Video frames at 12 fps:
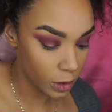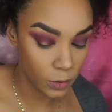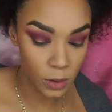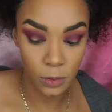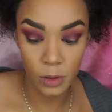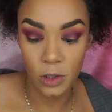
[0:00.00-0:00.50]
going to go
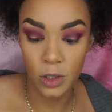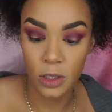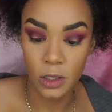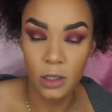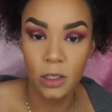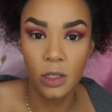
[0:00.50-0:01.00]
in with
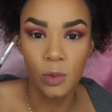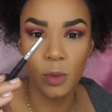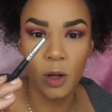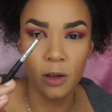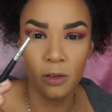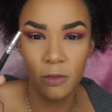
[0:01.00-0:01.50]
just a
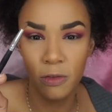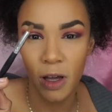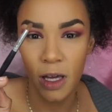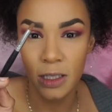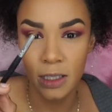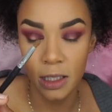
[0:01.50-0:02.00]
small
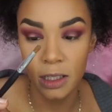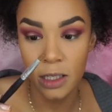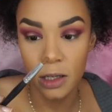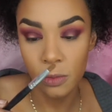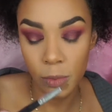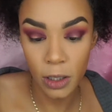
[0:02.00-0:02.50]
fine
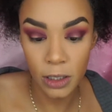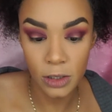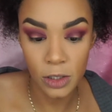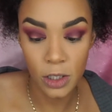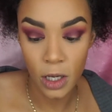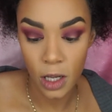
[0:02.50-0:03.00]
detail brush.